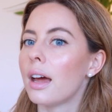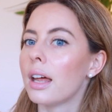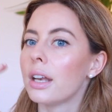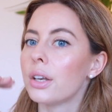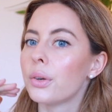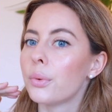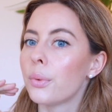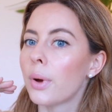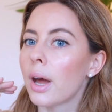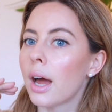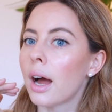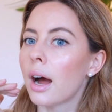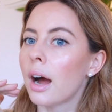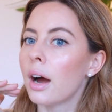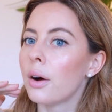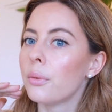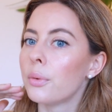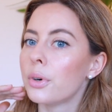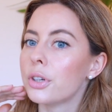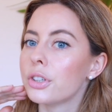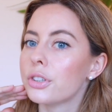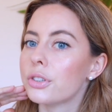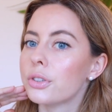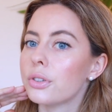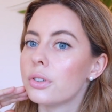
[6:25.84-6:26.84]
and where I
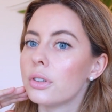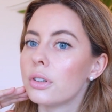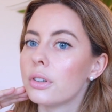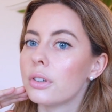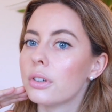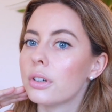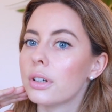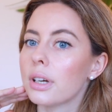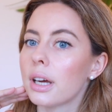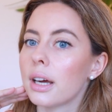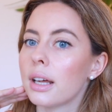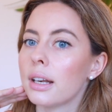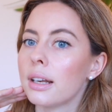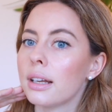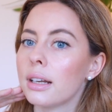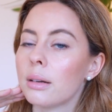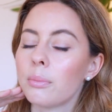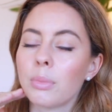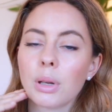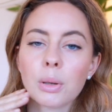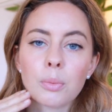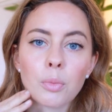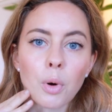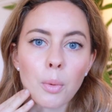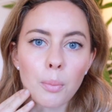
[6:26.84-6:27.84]
want to look a little
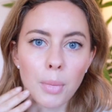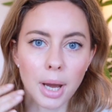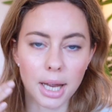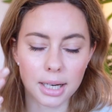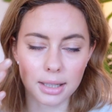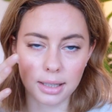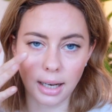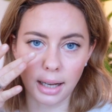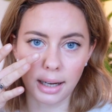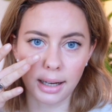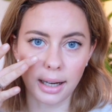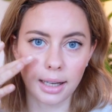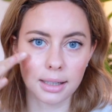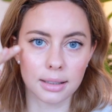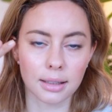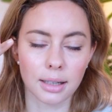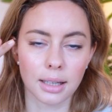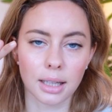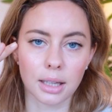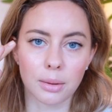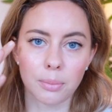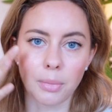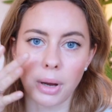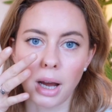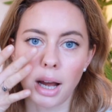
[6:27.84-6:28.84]
bit more matte, like
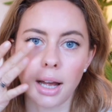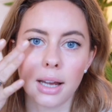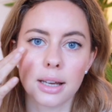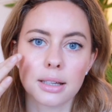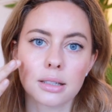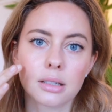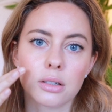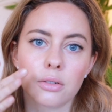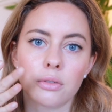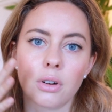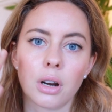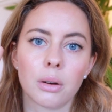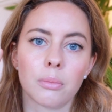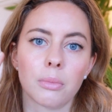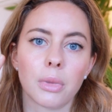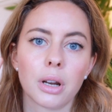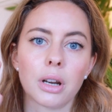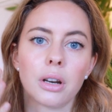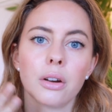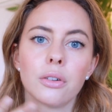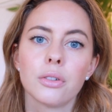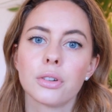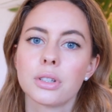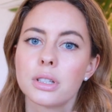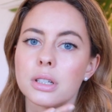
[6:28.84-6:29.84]
underneath my eyes, around my
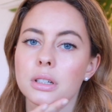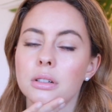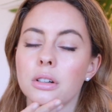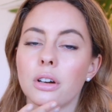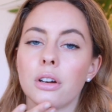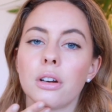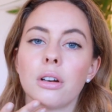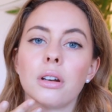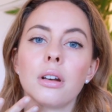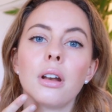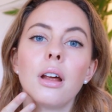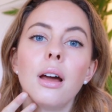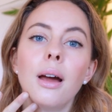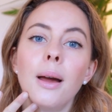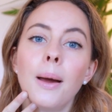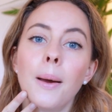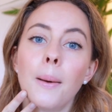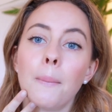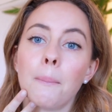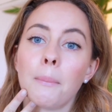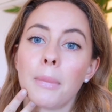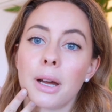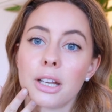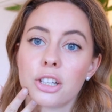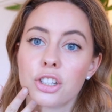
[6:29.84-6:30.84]
nose and on
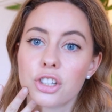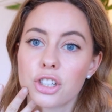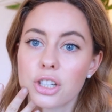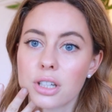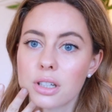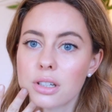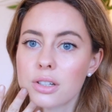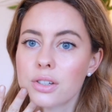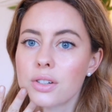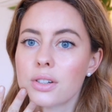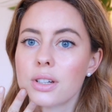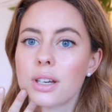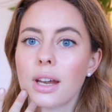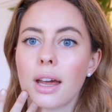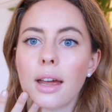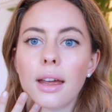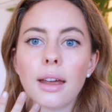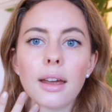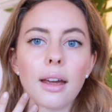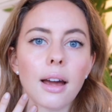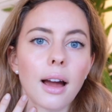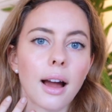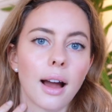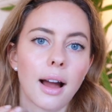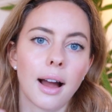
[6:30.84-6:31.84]
my chin
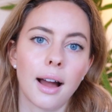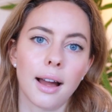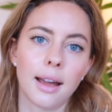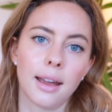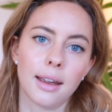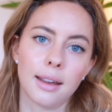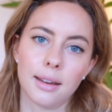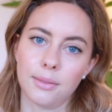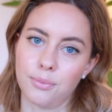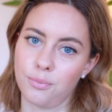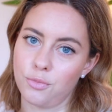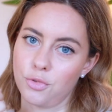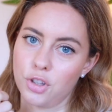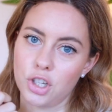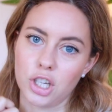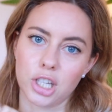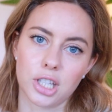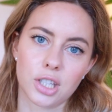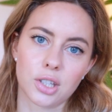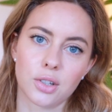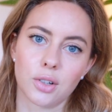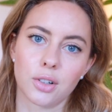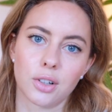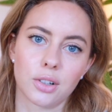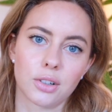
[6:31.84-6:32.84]
today, I
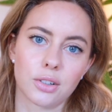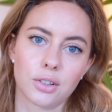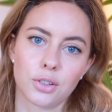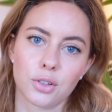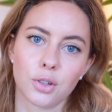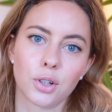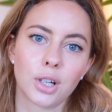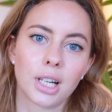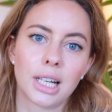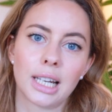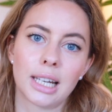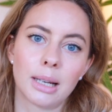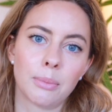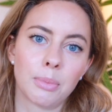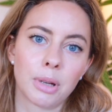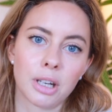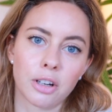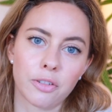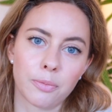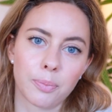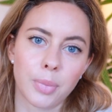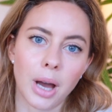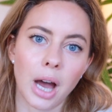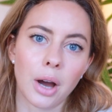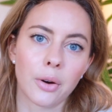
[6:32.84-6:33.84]
just took a little bit
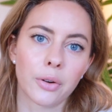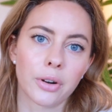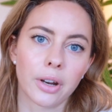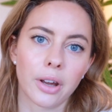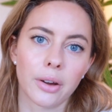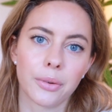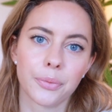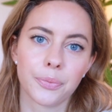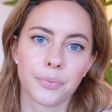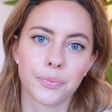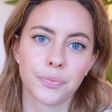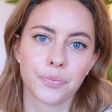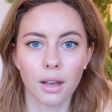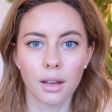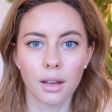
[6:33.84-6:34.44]
of powder.